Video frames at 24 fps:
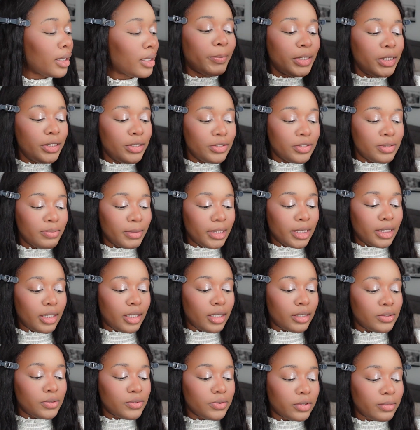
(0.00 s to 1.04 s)
I'm gonna use my
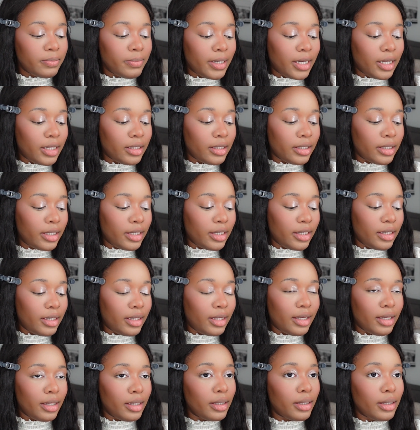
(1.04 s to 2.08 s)
contour palette
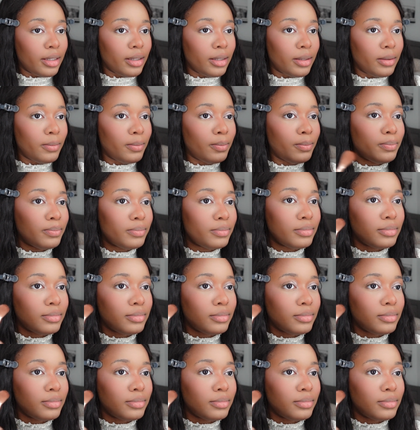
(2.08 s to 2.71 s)
and